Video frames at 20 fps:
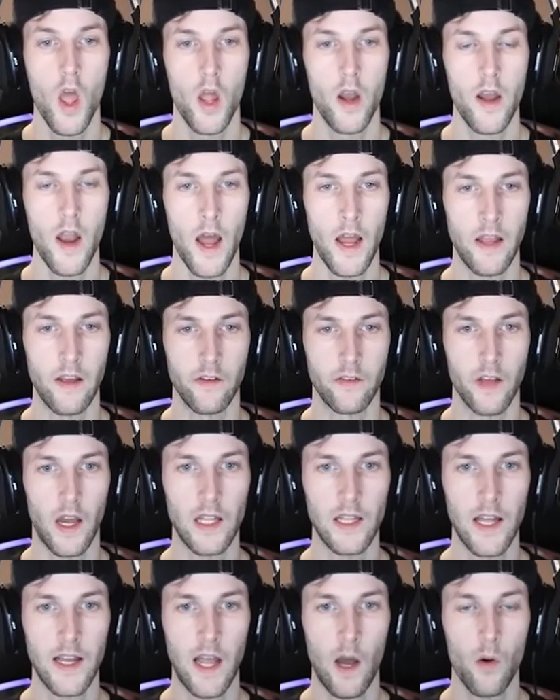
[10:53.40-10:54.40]
nice. I
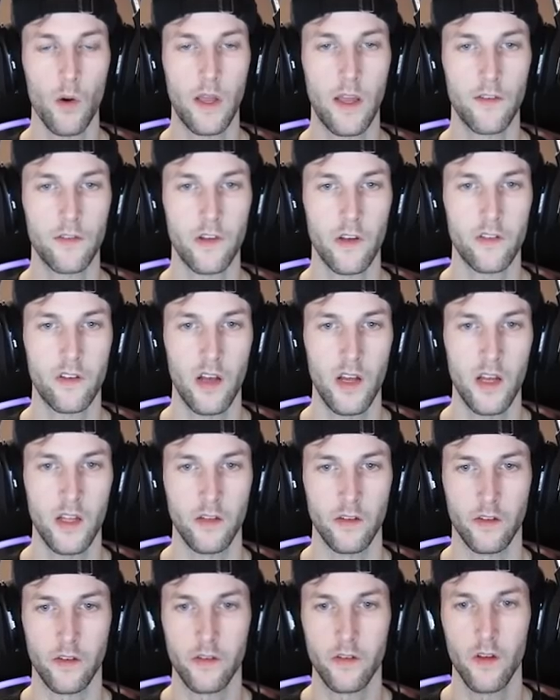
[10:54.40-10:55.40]
like how it gives us
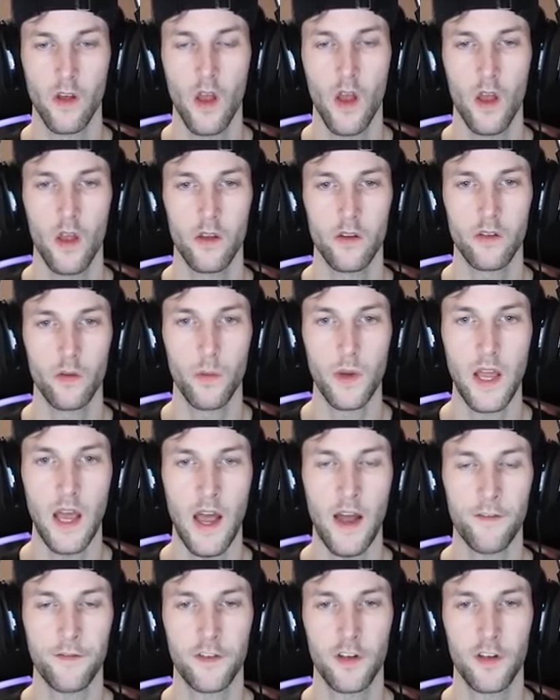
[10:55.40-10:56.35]
hints. So we have